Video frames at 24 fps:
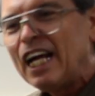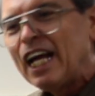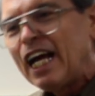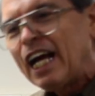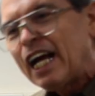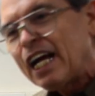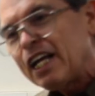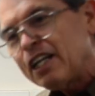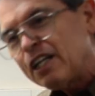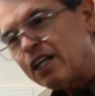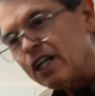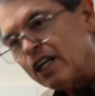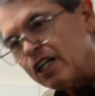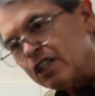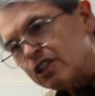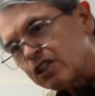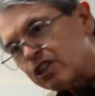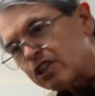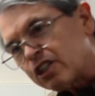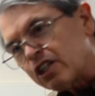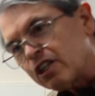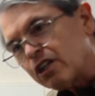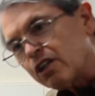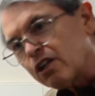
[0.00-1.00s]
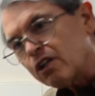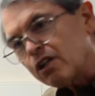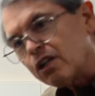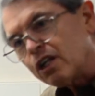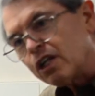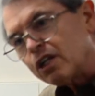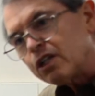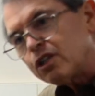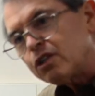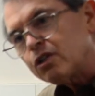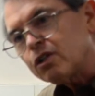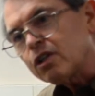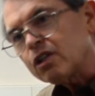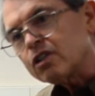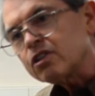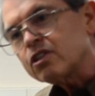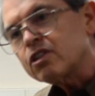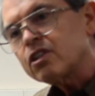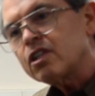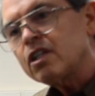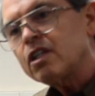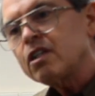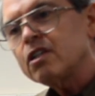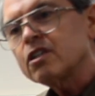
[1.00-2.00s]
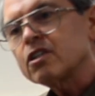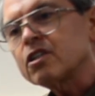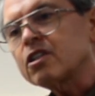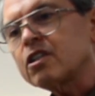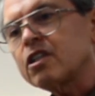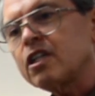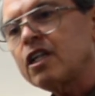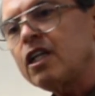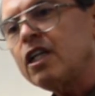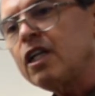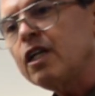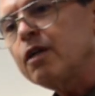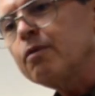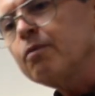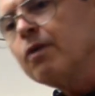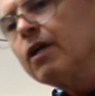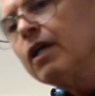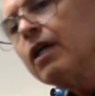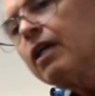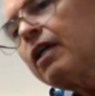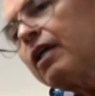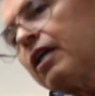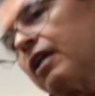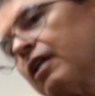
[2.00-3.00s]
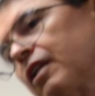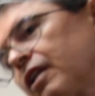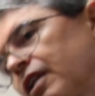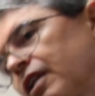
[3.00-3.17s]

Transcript: And still, you can see the steam in